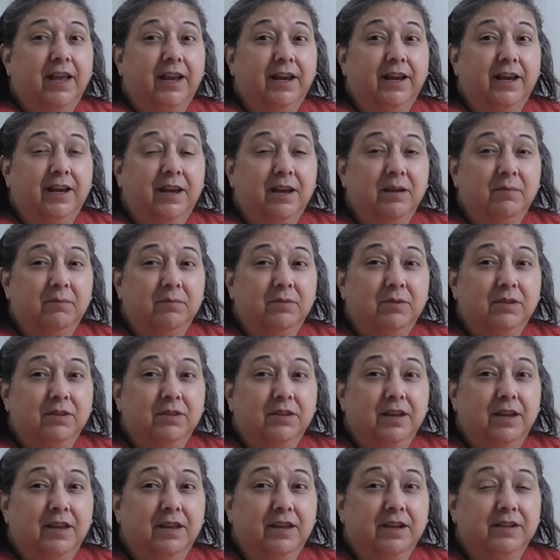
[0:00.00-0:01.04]
And
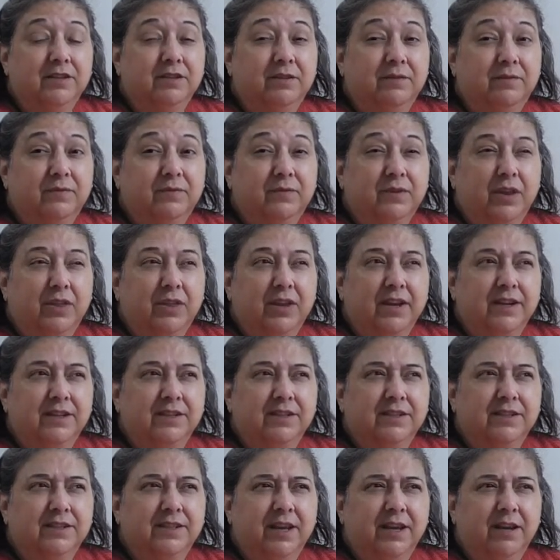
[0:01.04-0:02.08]
I think it's the
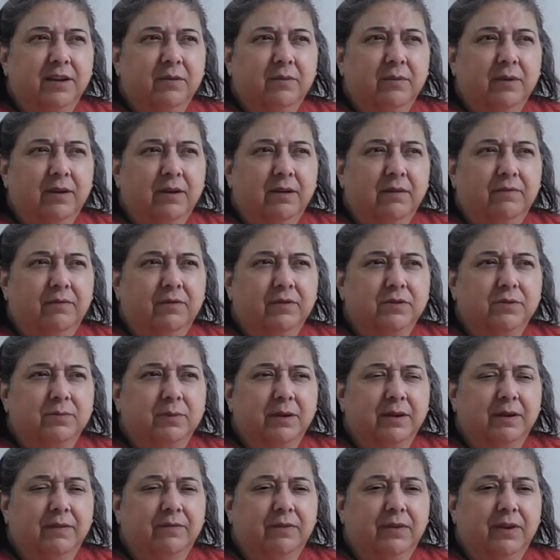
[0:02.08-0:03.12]
second week or first
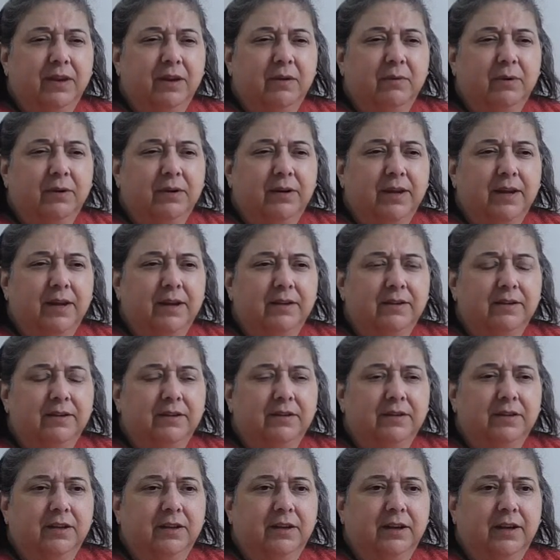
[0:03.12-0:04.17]
week, I forget what day
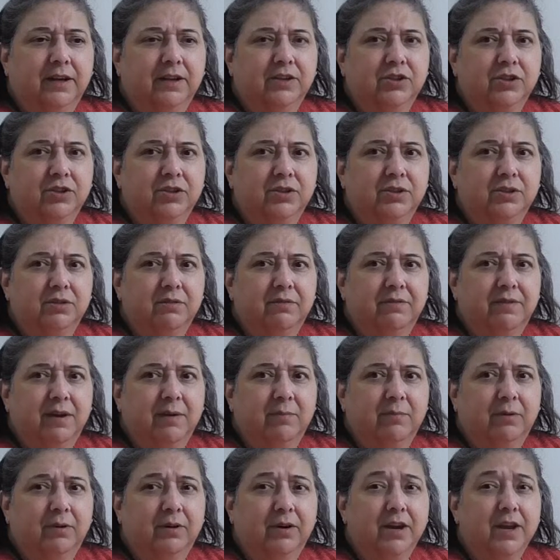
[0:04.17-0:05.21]
the election's
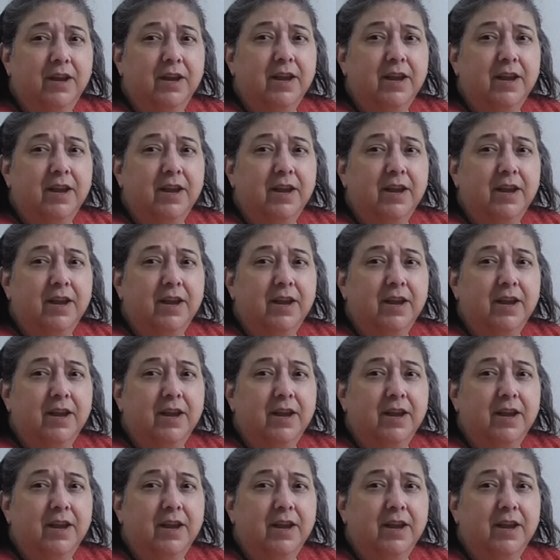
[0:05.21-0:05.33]
November.